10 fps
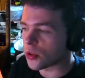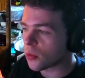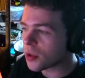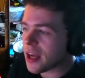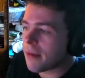So
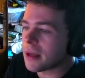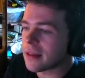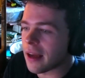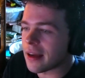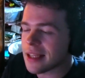what's happening
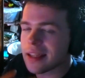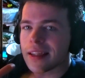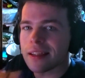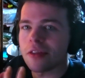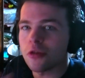there is, as
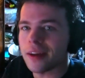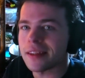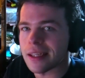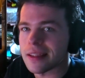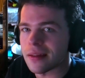he's
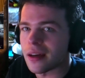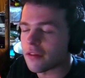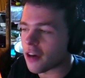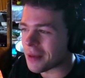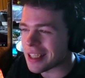contracting his diaphragm,